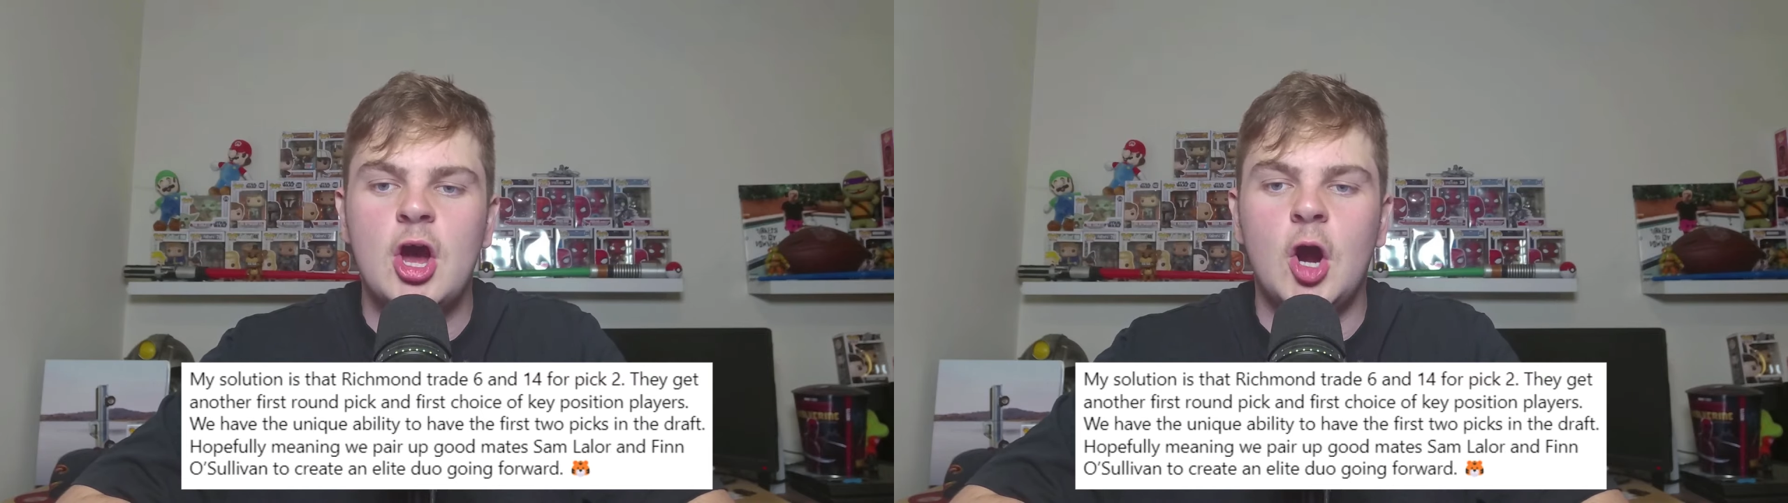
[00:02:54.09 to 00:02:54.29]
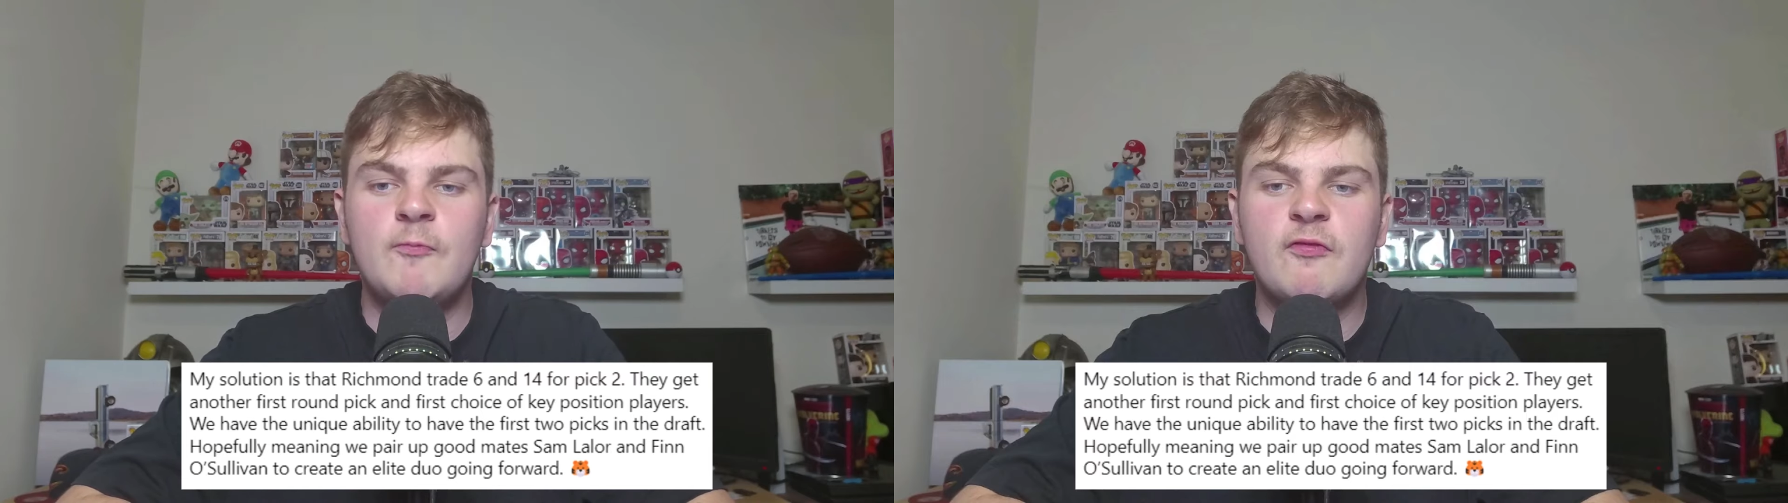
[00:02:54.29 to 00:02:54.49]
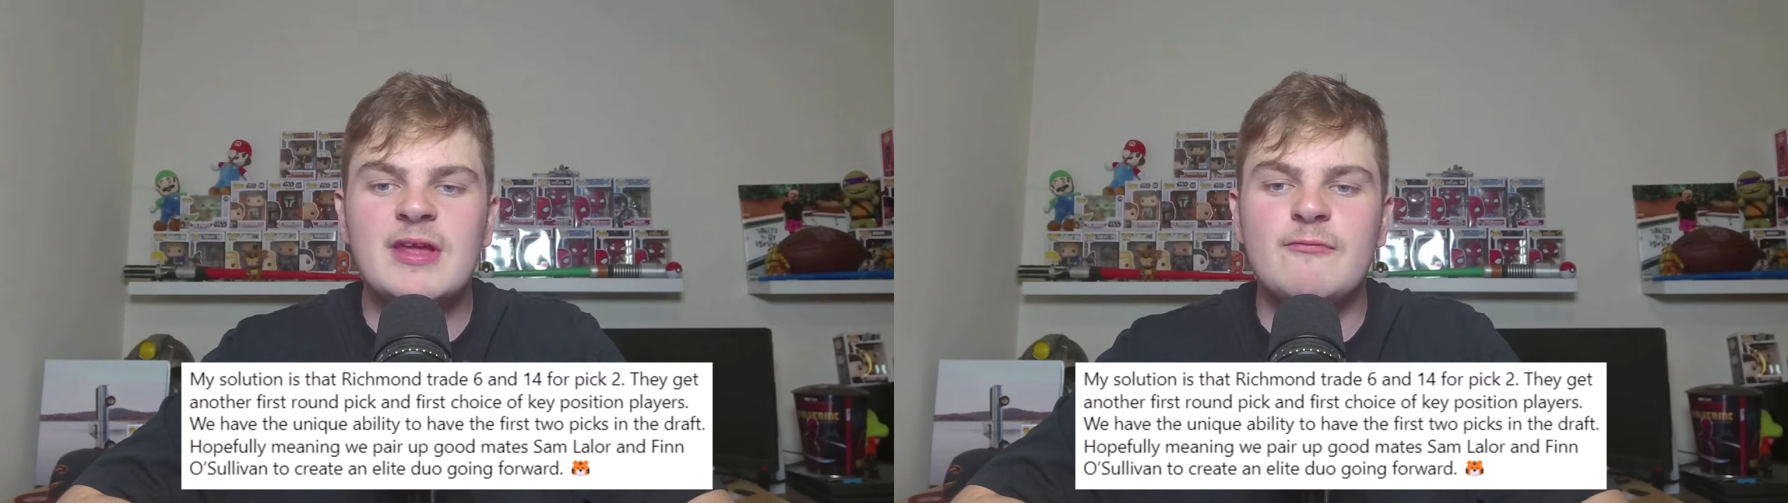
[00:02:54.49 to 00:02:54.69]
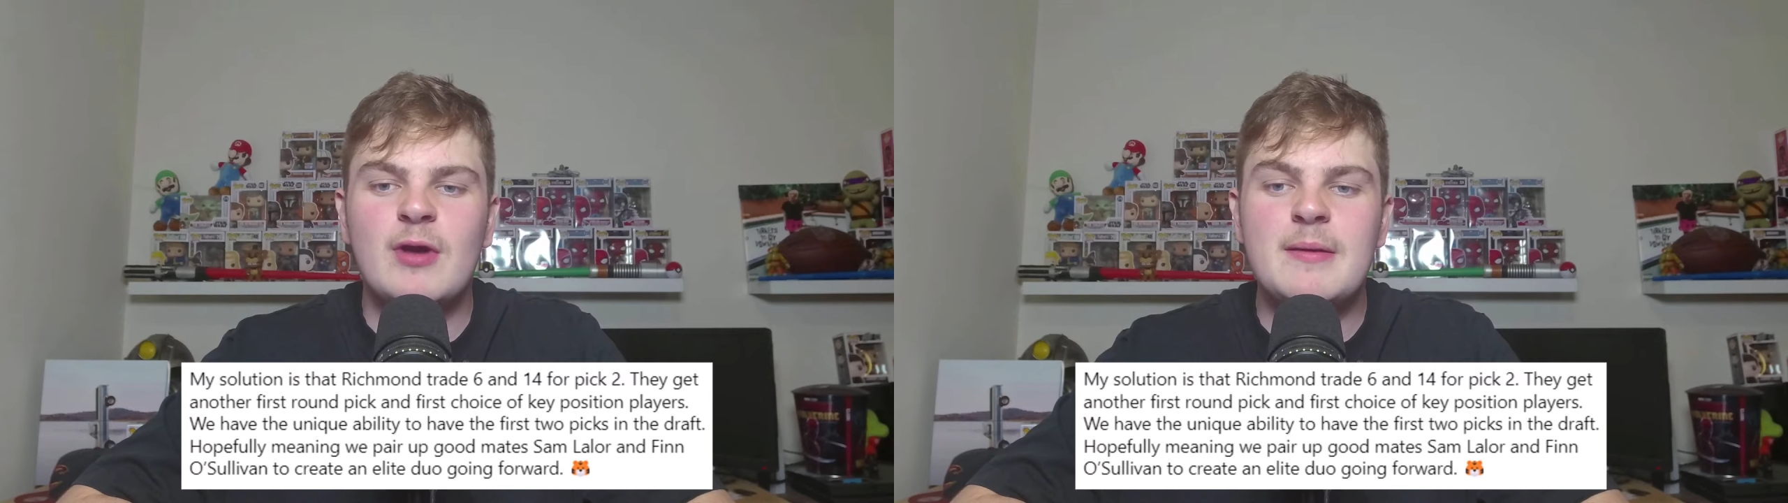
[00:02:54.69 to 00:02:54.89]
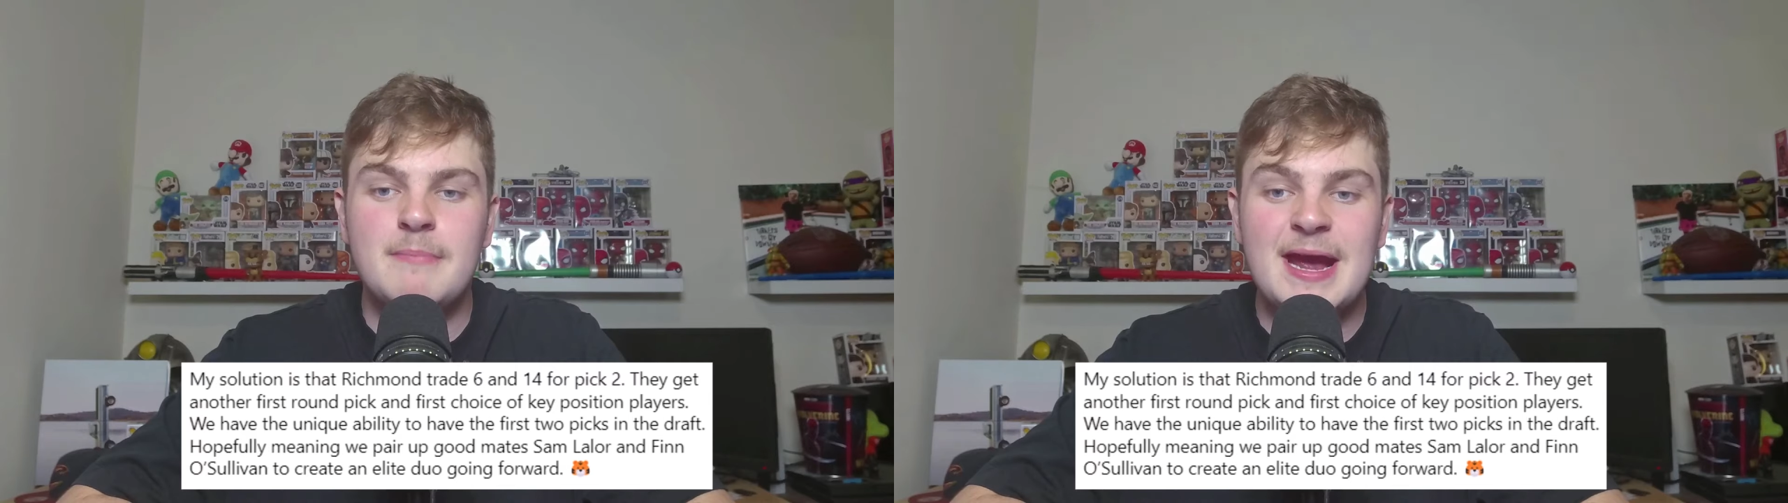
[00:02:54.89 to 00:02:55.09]
Hopefully,
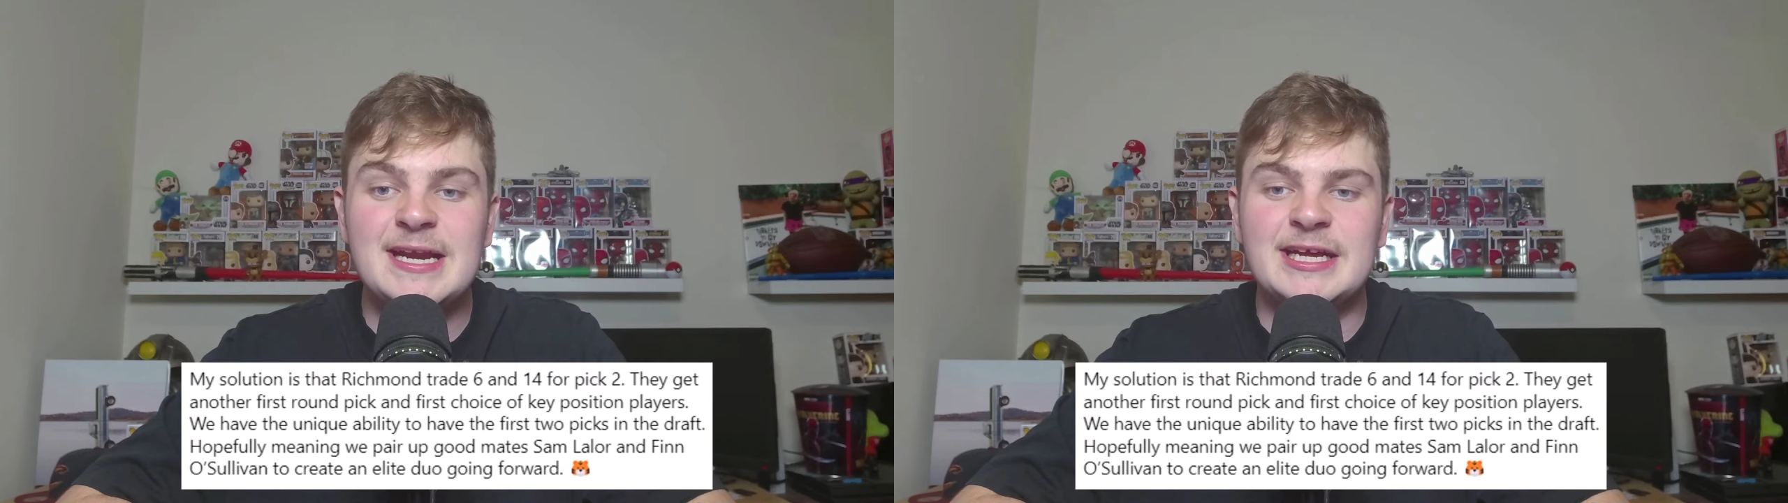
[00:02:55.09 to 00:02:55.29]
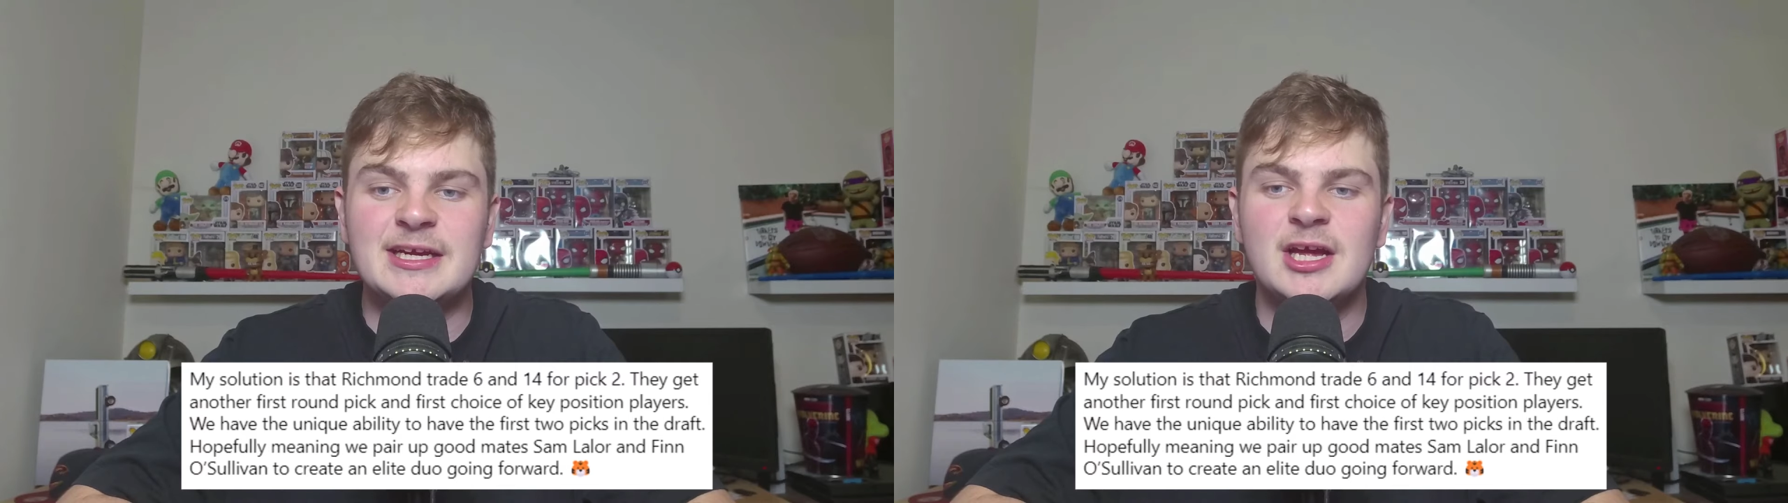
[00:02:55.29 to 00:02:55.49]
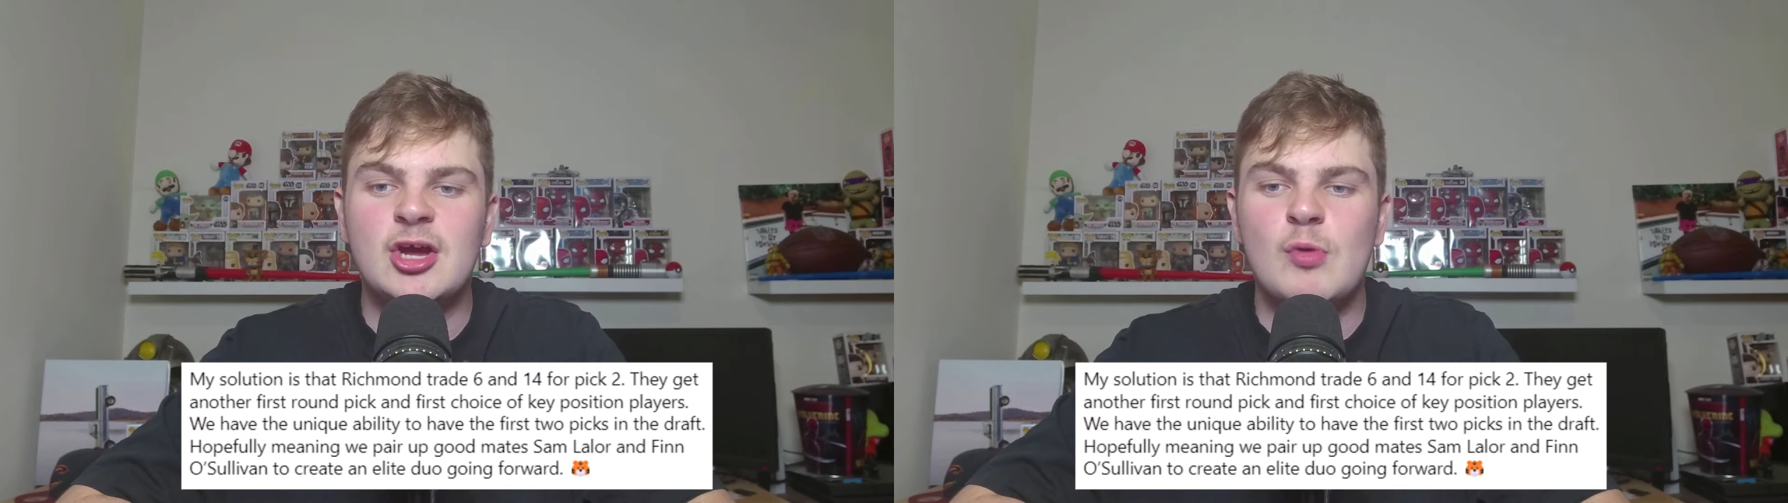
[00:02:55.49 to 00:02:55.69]
meaning